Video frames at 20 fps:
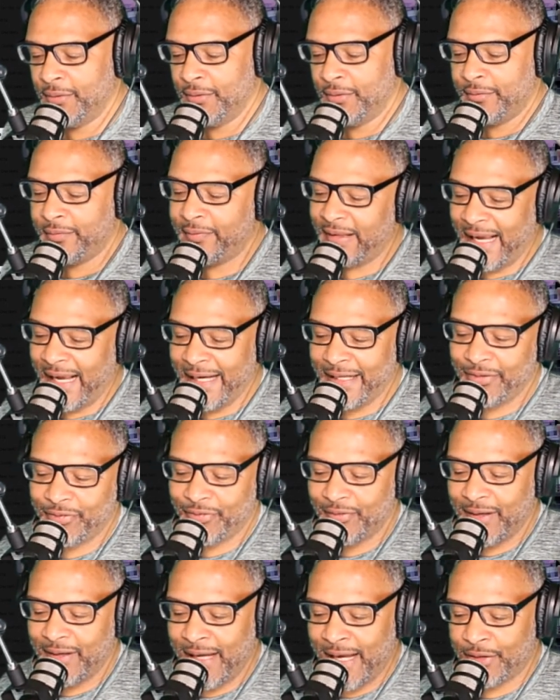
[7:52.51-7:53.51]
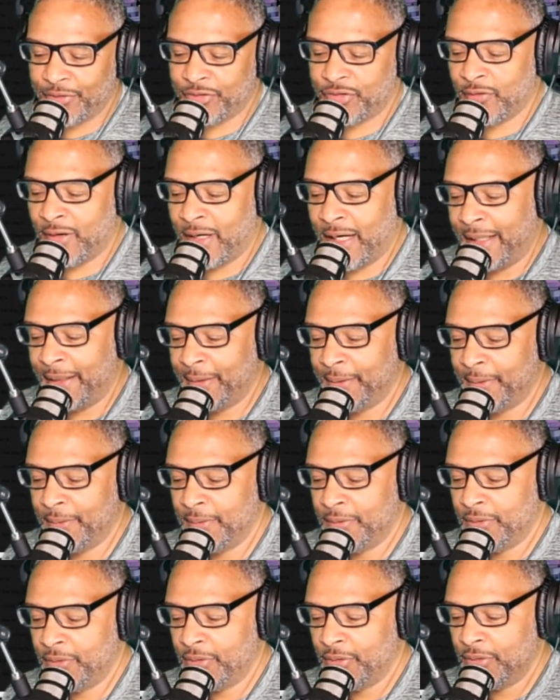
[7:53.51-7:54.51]
Thanks, I'll try.
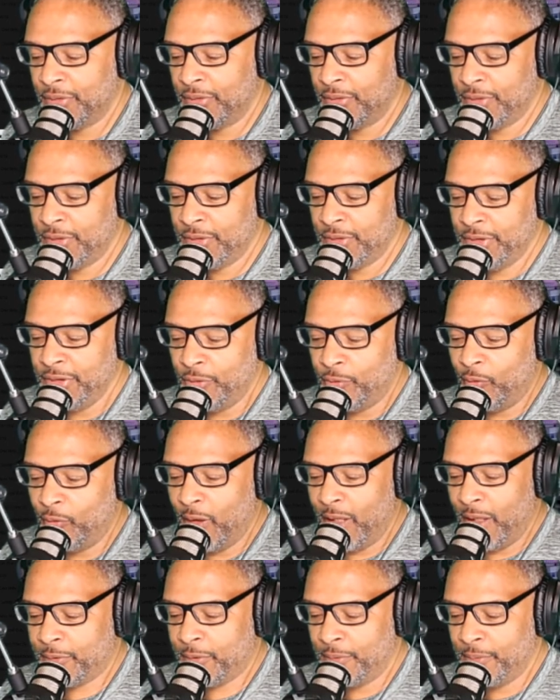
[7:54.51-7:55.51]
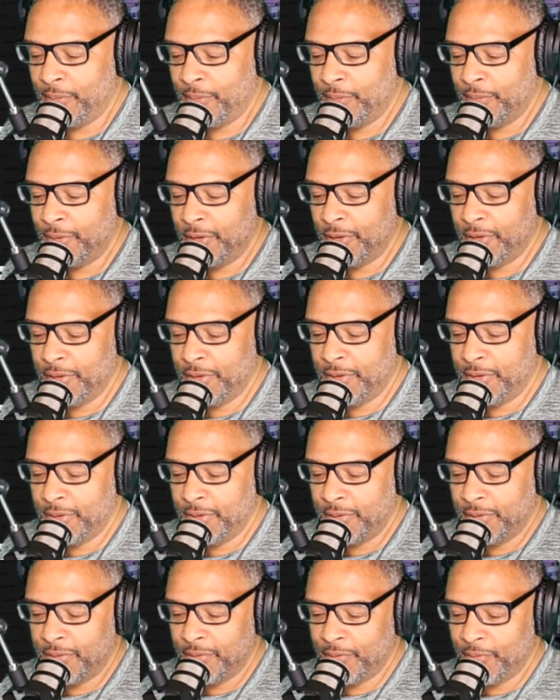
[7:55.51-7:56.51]
You're welcome.
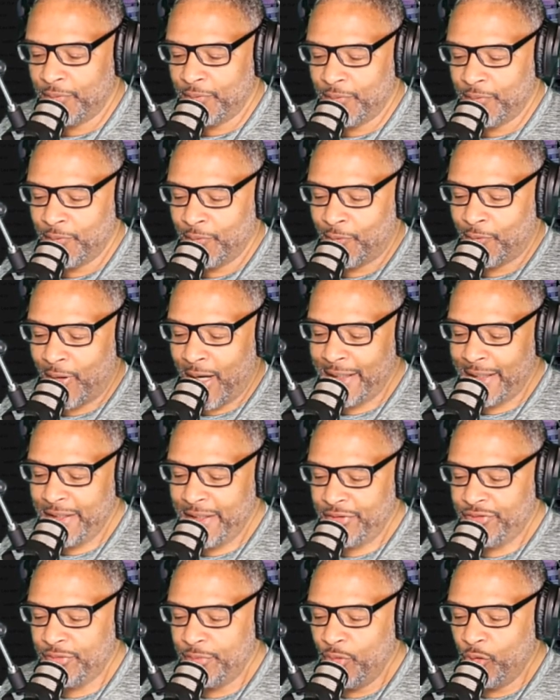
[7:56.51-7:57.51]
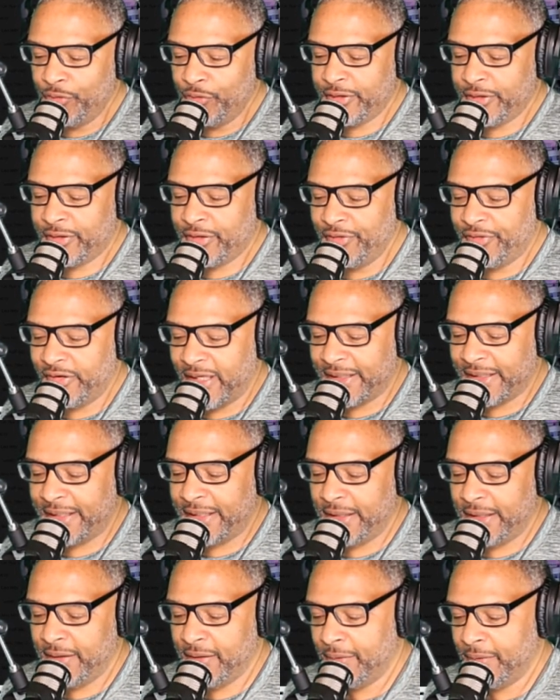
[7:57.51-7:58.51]
Why did you move to
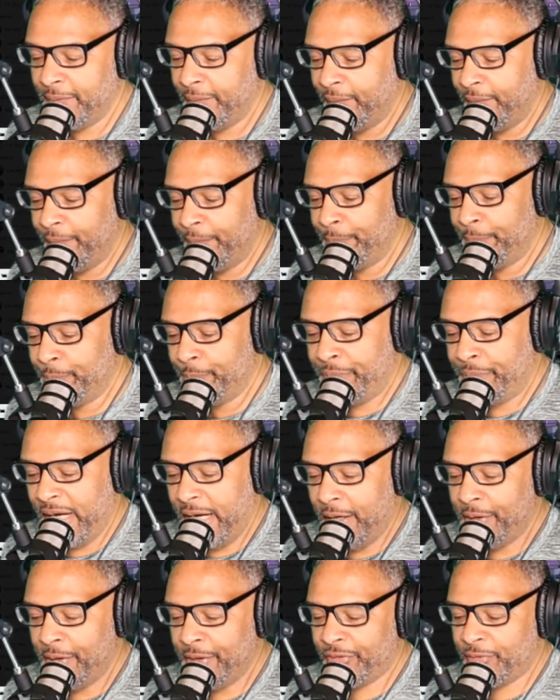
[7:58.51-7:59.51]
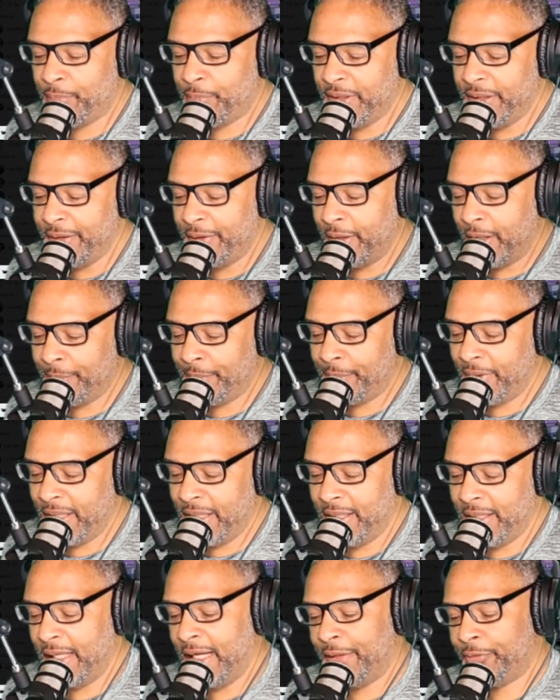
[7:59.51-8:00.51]
Kentucky? Parents split up and had